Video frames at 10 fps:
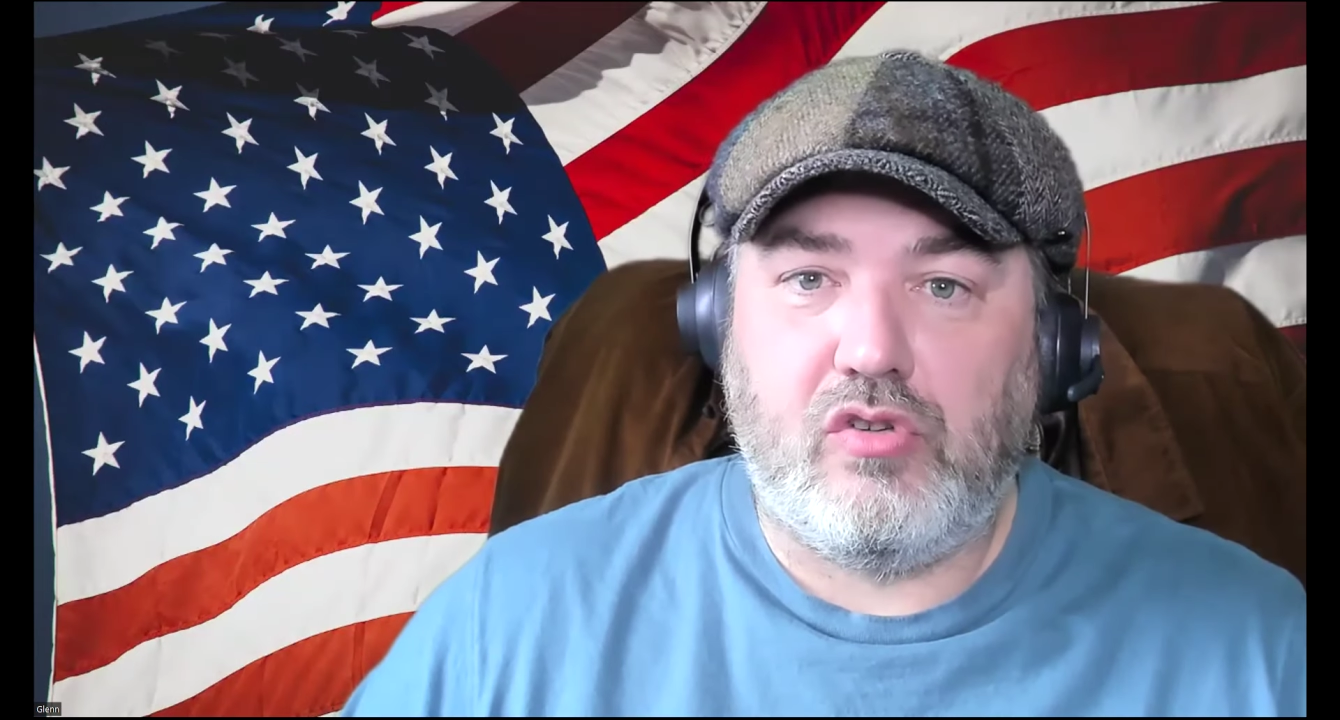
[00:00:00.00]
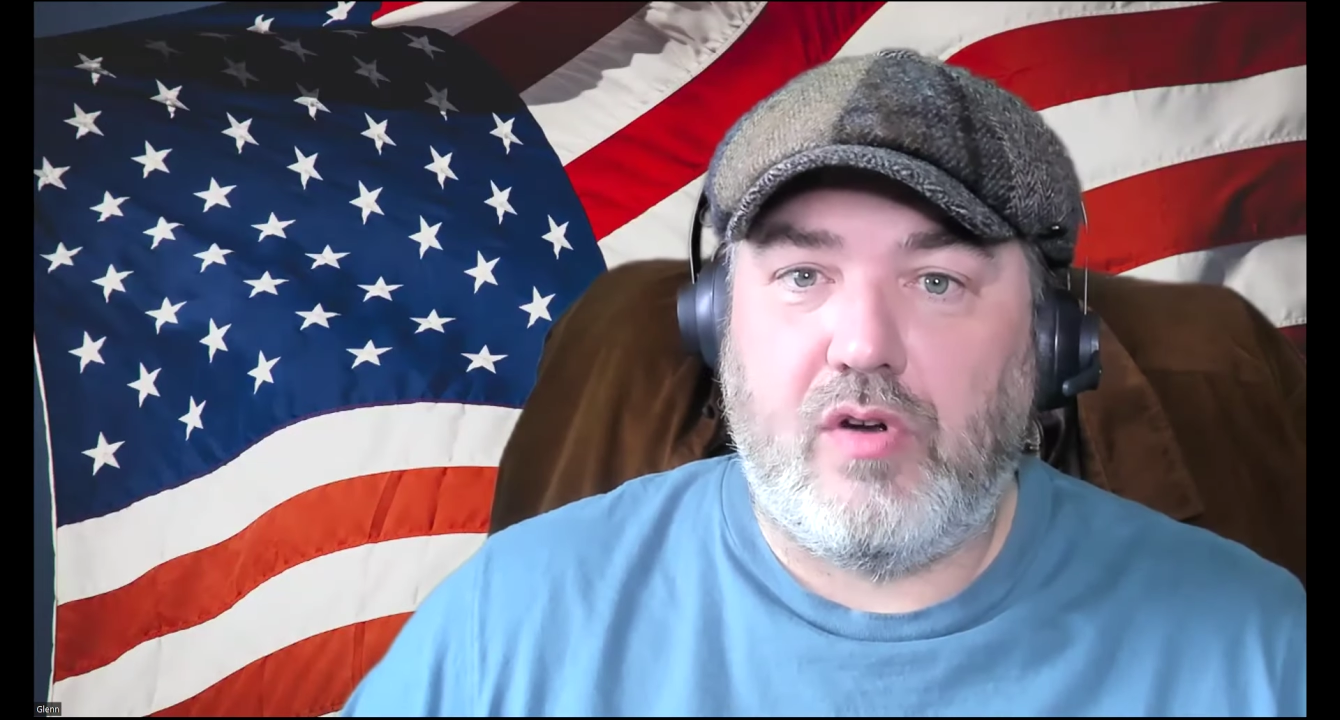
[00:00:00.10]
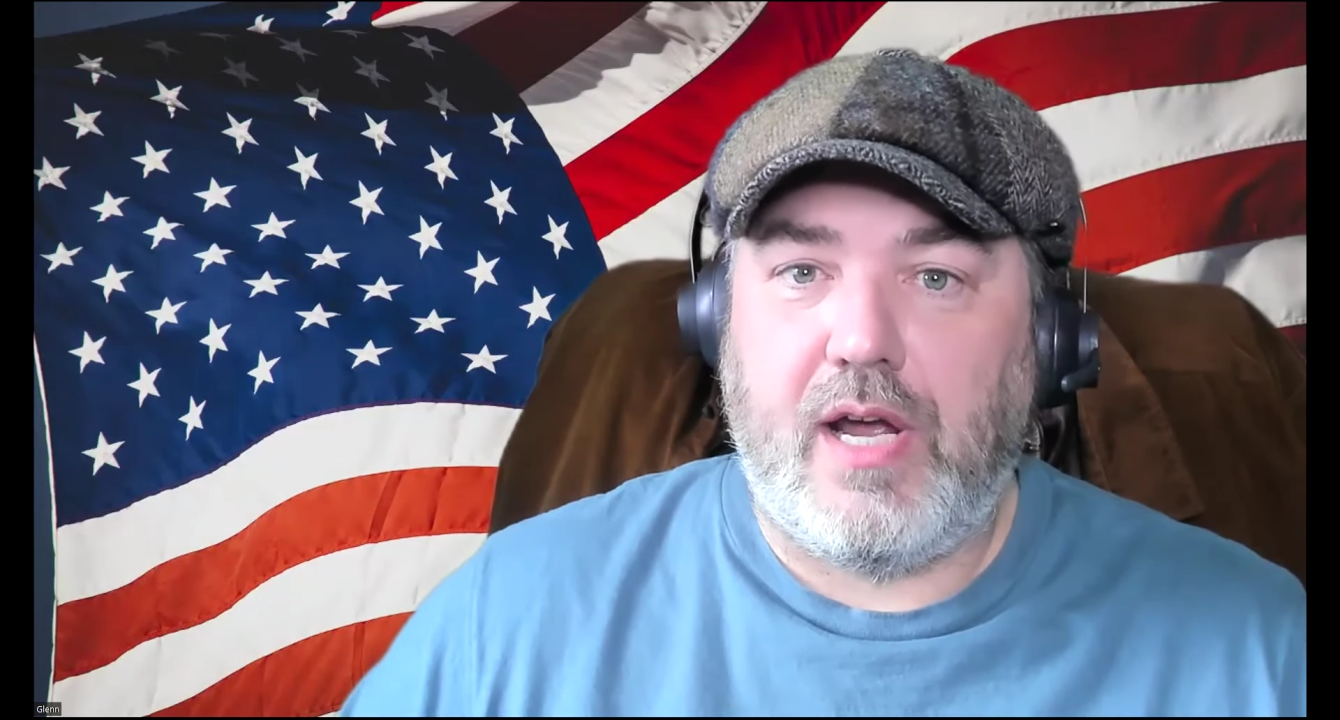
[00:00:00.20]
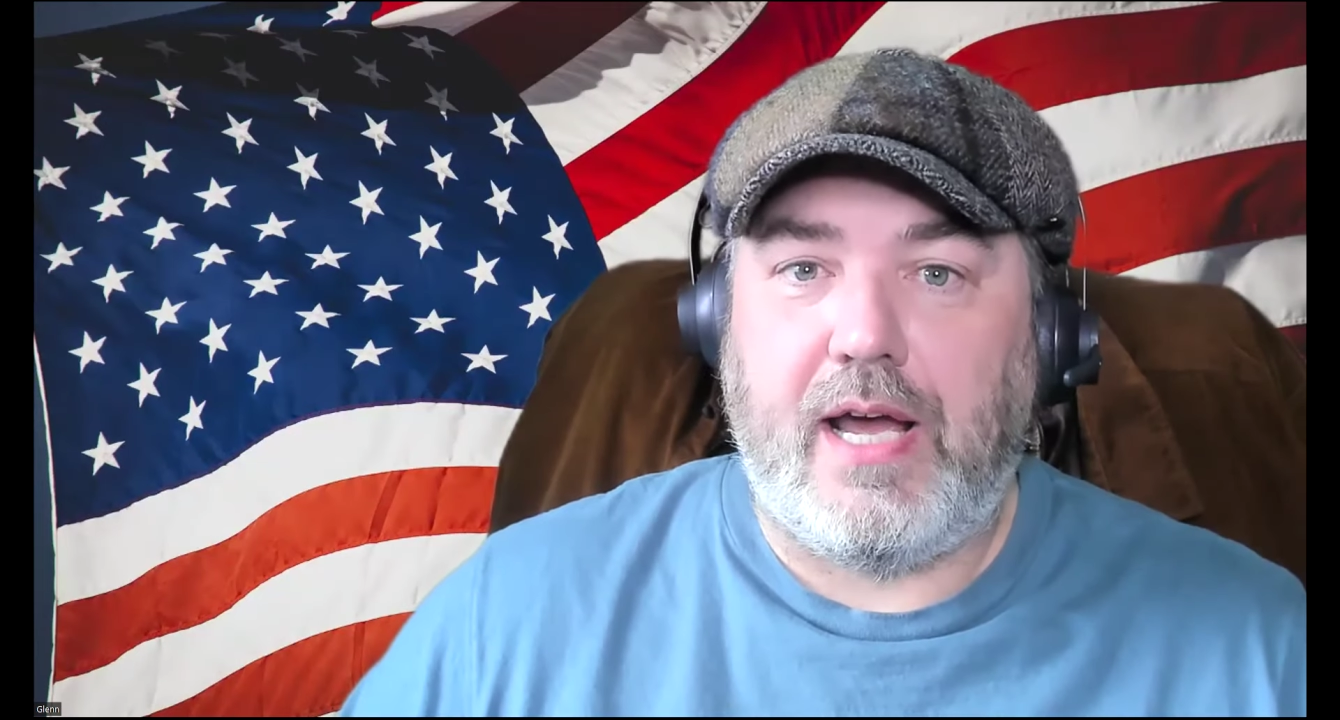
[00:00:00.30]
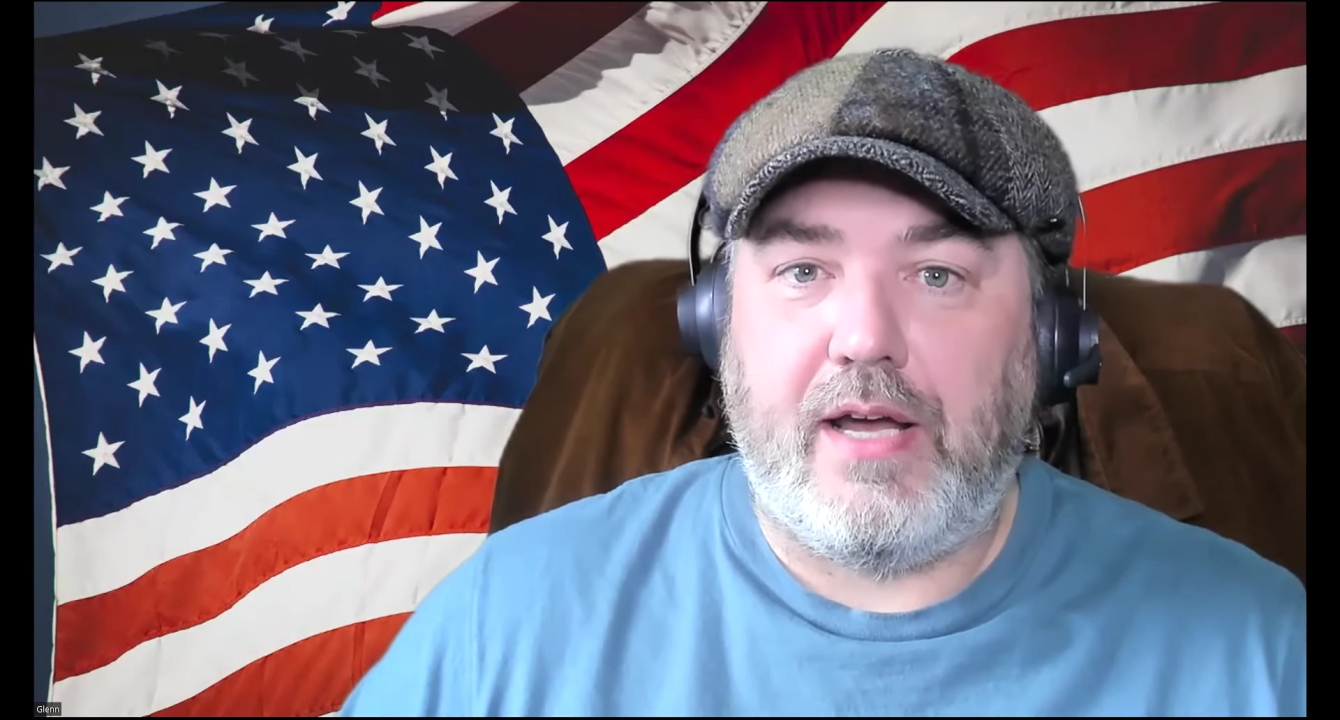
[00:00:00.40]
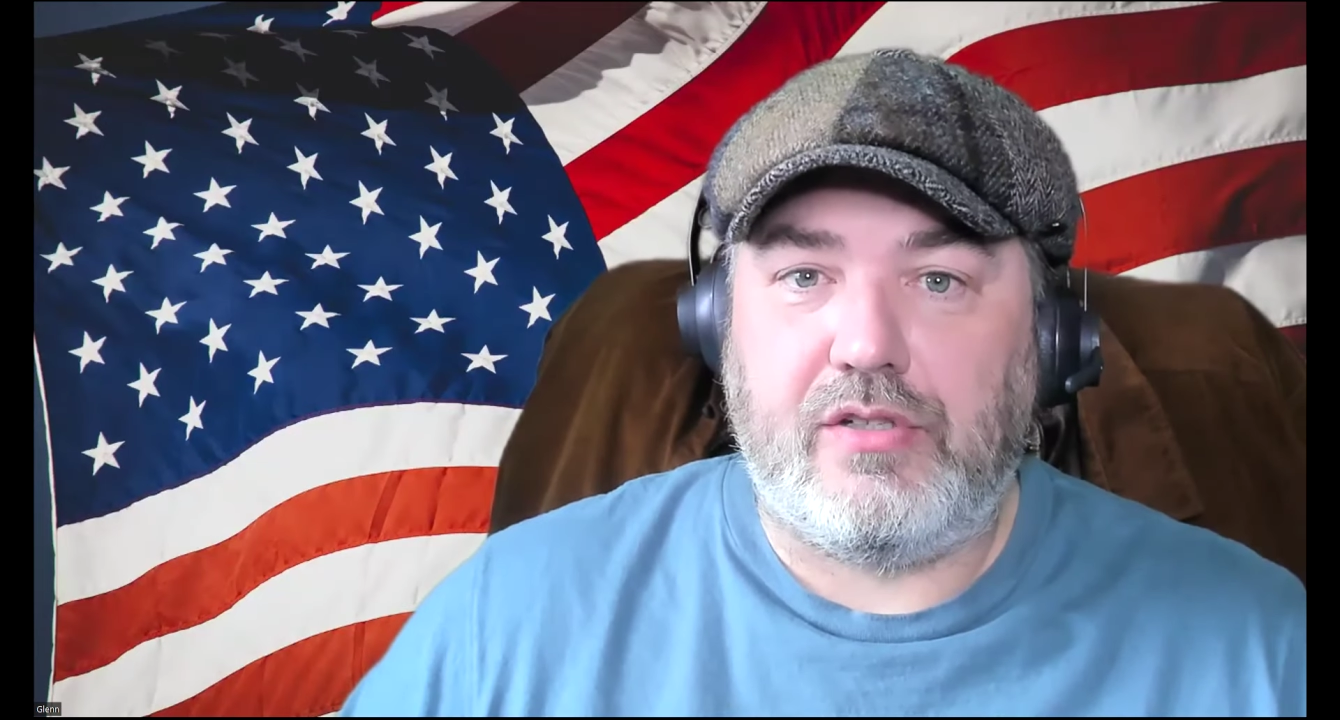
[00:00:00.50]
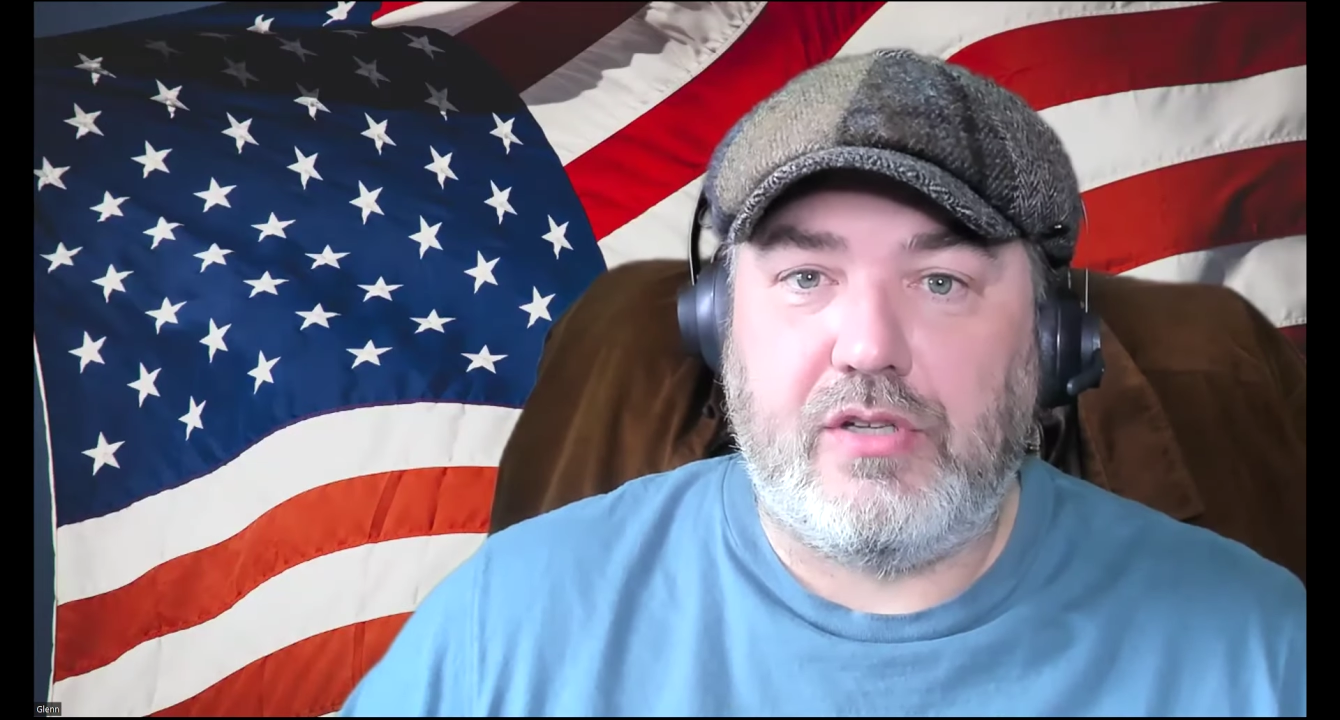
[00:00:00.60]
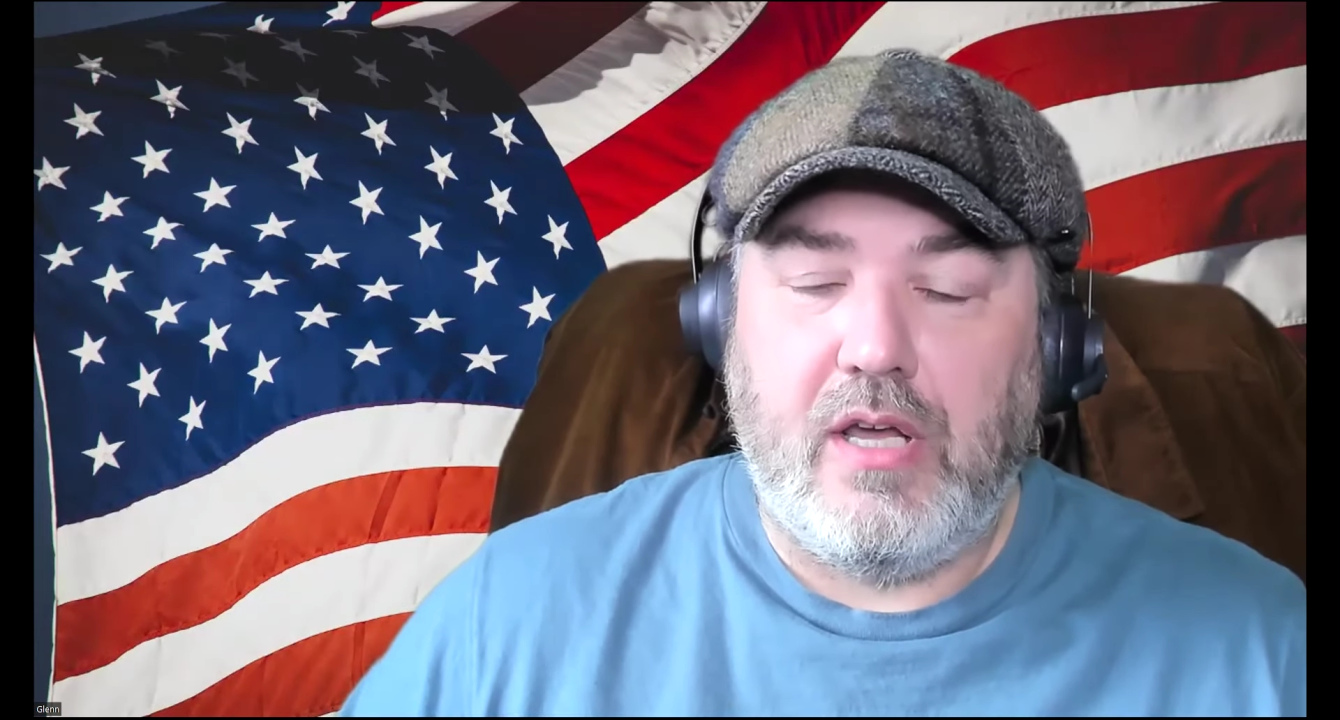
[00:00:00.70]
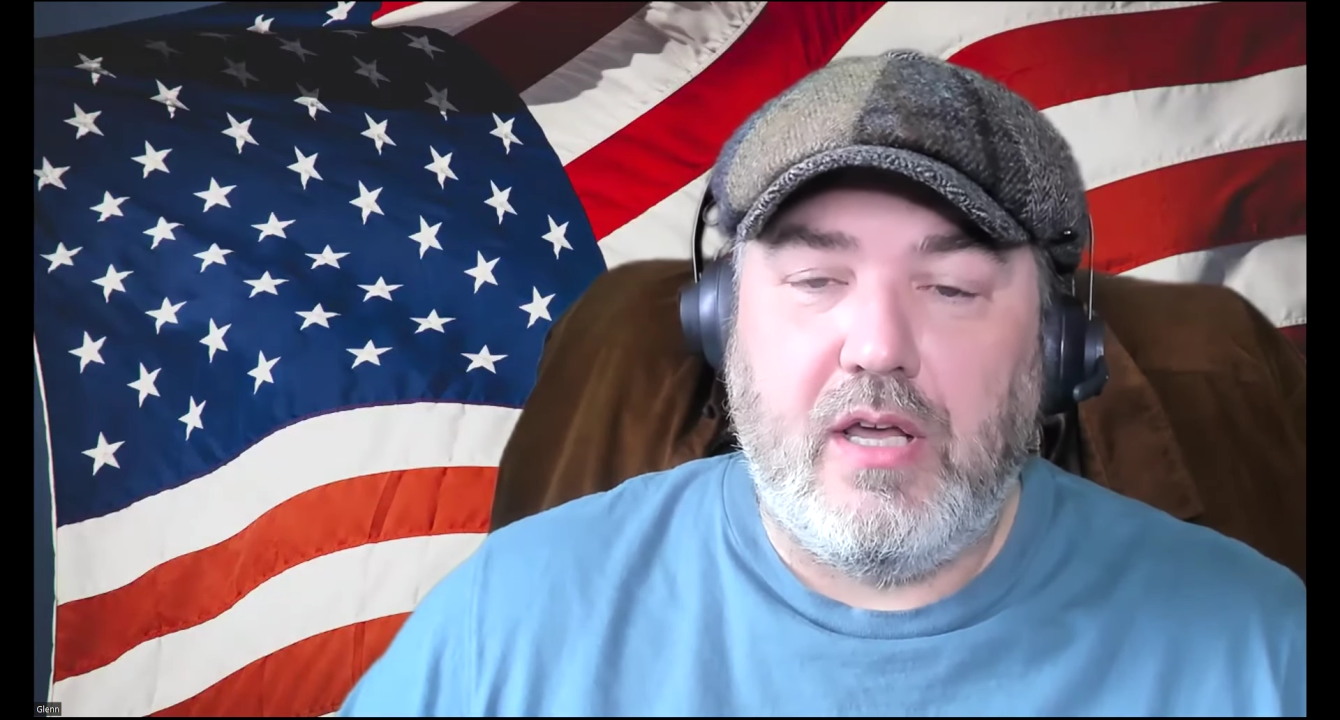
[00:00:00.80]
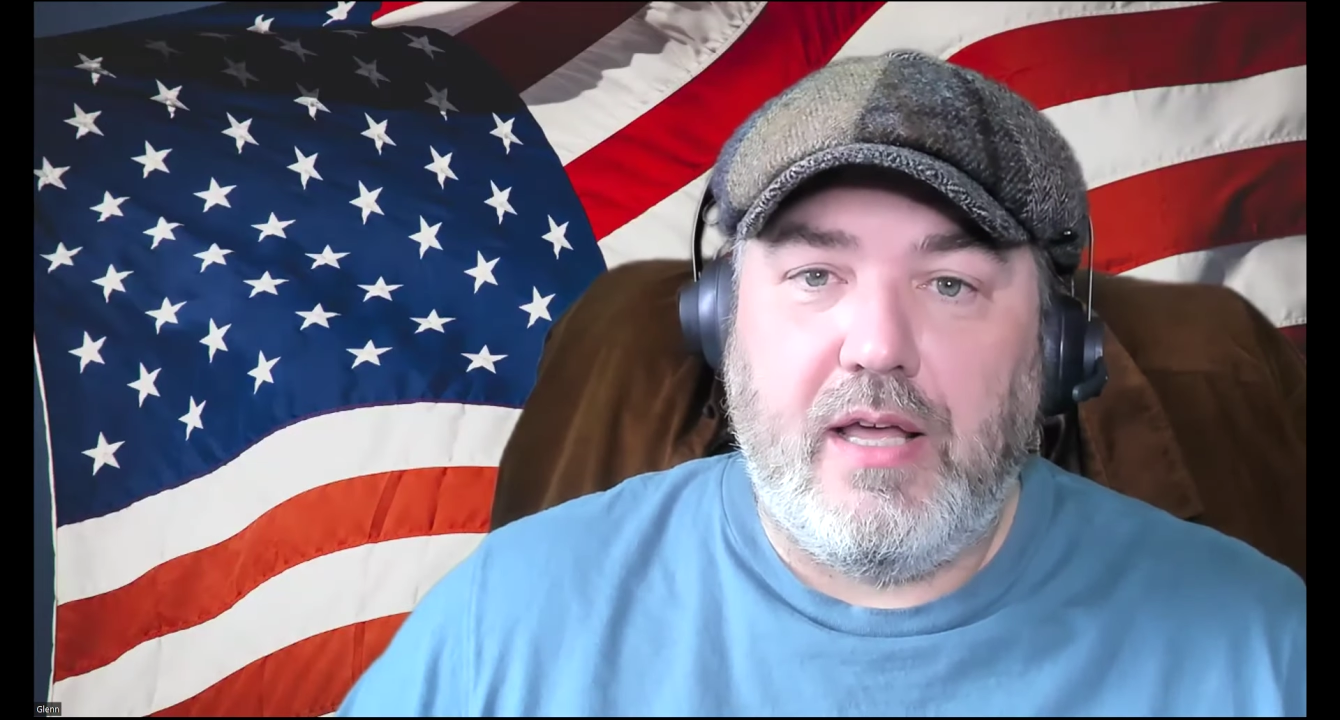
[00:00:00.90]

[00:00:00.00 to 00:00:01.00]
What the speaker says: crashed.